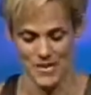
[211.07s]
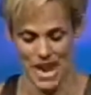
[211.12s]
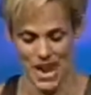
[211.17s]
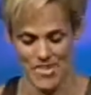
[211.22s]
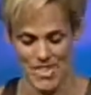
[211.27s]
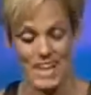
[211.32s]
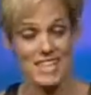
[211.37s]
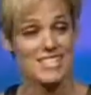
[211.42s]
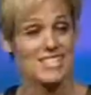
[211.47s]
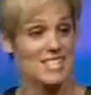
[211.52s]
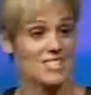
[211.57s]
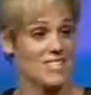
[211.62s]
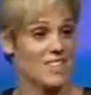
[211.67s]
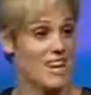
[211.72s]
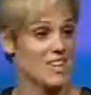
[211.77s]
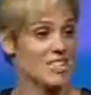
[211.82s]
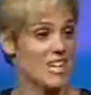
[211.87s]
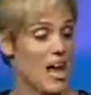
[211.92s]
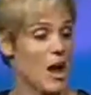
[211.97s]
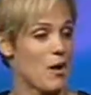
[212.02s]
And
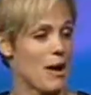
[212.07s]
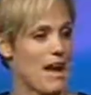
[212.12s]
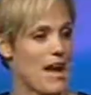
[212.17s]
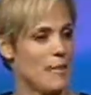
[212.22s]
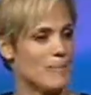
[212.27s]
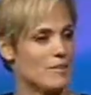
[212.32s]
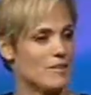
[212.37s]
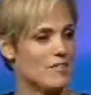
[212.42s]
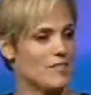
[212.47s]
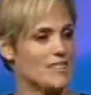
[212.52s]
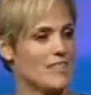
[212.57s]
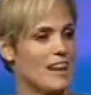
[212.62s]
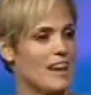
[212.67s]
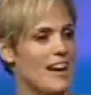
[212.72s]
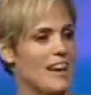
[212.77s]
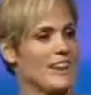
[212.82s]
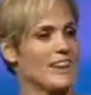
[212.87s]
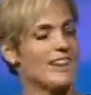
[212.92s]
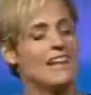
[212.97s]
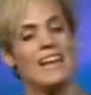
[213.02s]
that's how it happened.
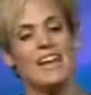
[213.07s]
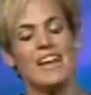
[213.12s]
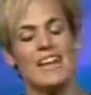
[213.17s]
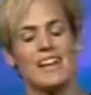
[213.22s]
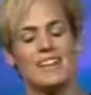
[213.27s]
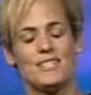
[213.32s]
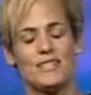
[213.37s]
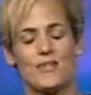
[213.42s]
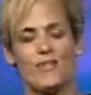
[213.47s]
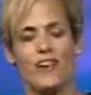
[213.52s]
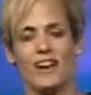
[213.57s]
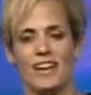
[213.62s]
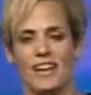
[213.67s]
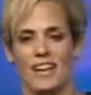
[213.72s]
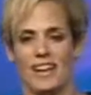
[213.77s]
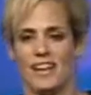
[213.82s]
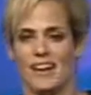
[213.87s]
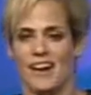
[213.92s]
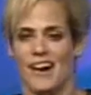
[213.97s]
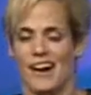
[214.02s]
And it's
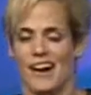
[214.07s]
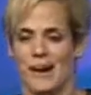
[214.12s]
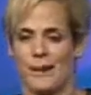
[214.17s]
funny,